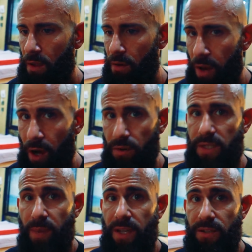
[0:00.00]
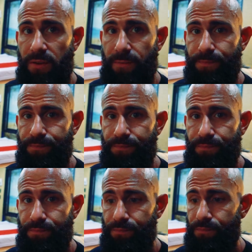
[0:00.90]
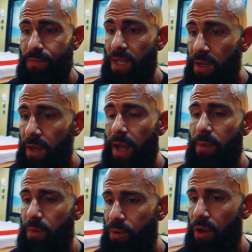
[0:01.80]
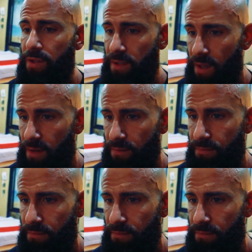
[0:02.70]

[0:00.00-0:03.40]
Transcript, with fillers: Now, Spencer, eating animal products again,